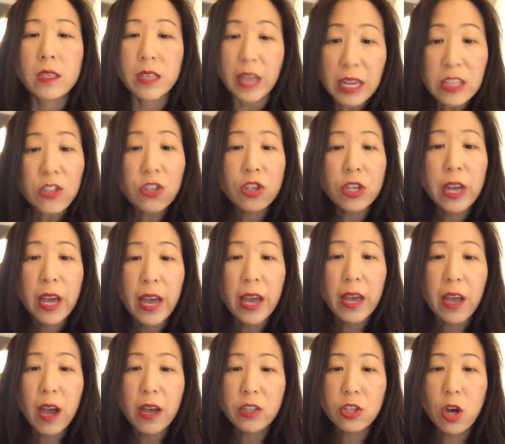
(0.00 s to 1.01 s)

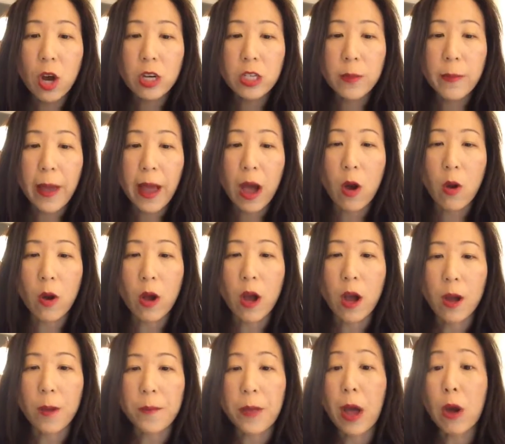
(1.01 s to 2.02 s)
Yesterday, I talked about
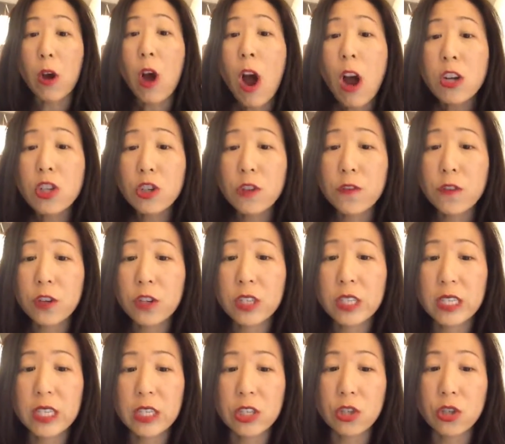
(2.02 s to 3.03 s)
how
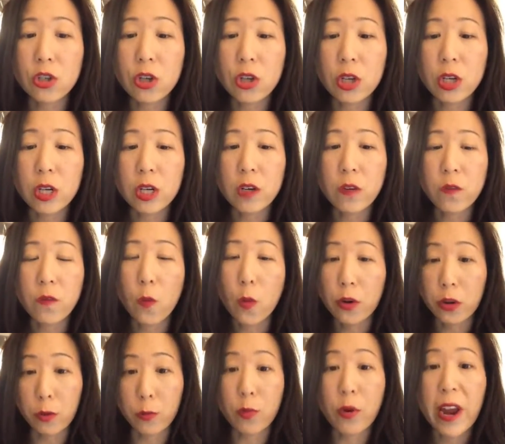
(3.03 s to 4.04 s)
controversy is good
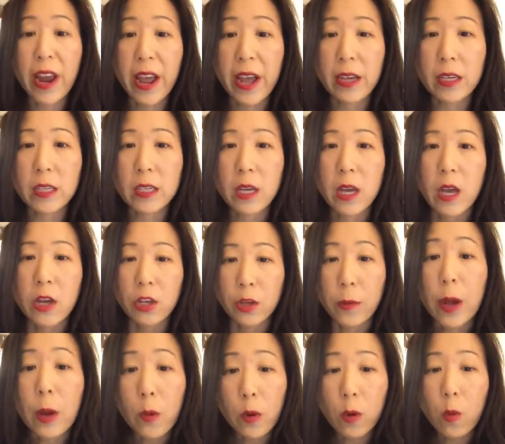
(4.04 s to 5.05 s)
for your brand.
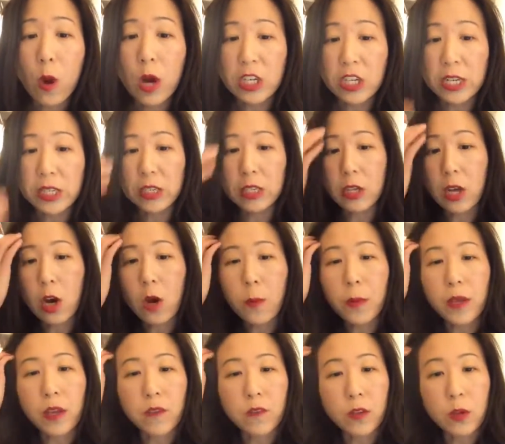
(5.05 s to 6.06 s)
You might want to watch that
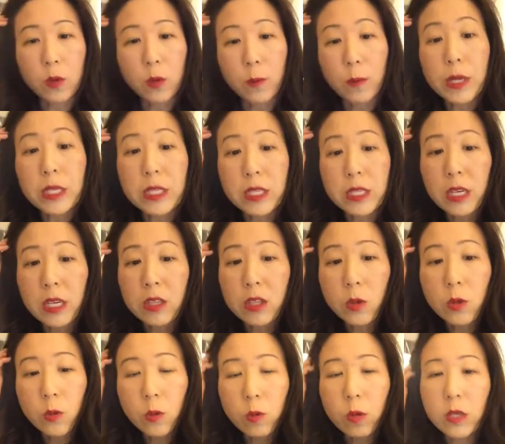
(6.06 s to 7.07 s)
scope if you missed it,
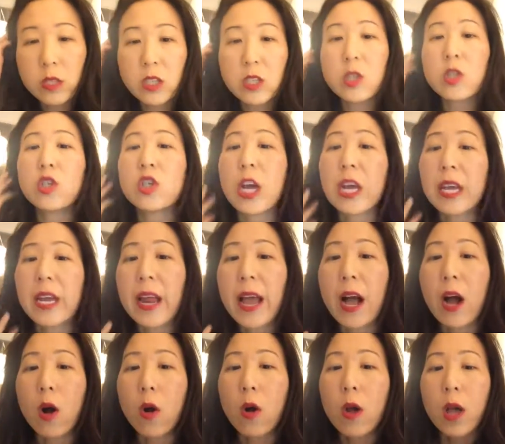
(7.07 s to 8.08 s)
so check it
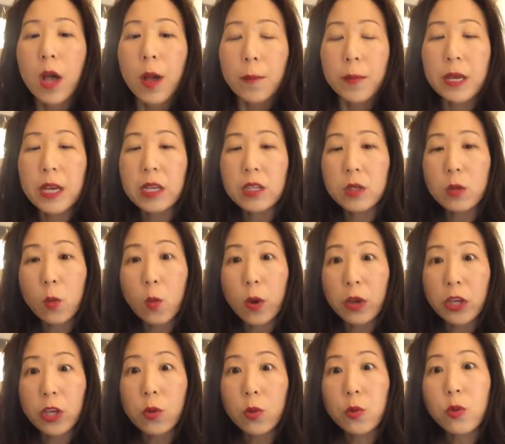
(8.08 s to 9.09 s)
out. Because
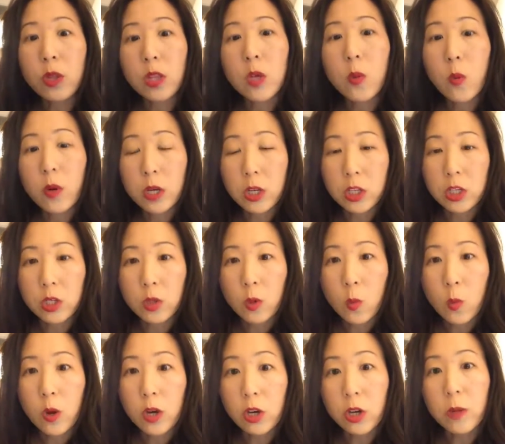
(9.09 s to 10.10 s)
what you really want to do
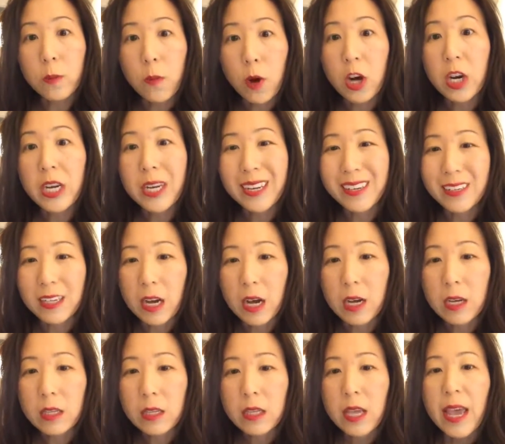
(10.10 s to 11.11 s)
and what good marketing
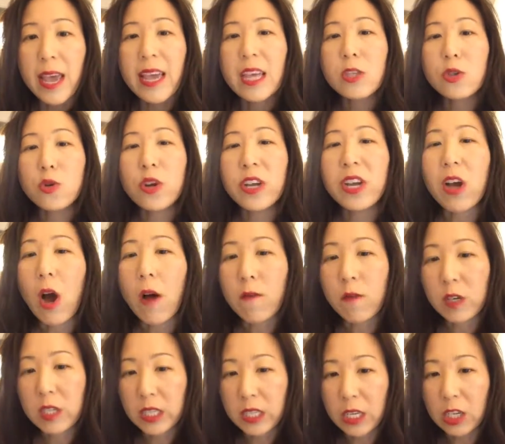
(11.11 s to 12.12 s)
does is create
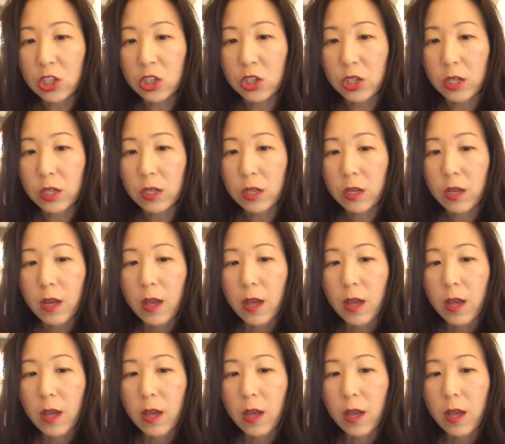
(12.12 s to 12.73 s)
conversation.